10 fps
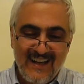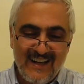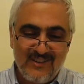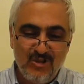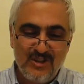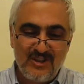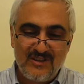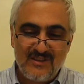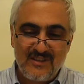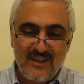I thought
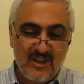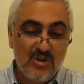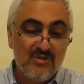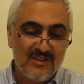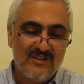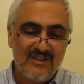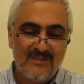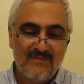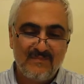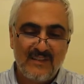accusingly.
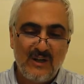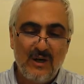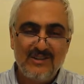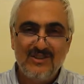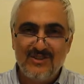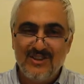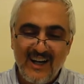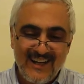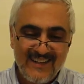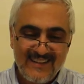I wanted to
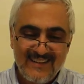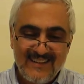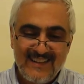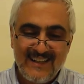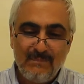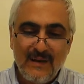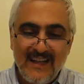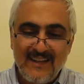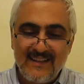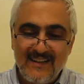die. In a
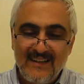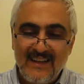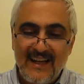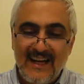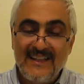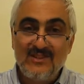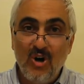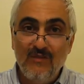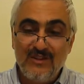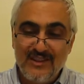panic, I leaned
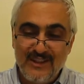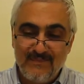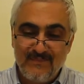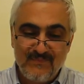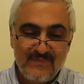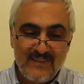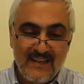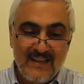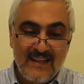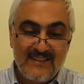over to him
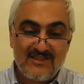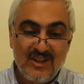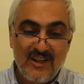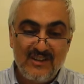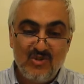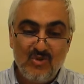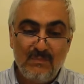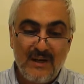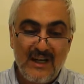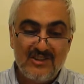and started to
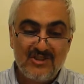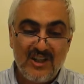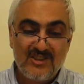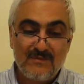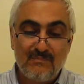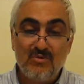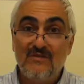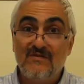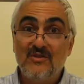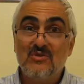apologize
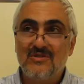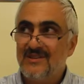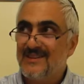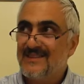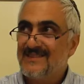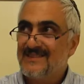profusely.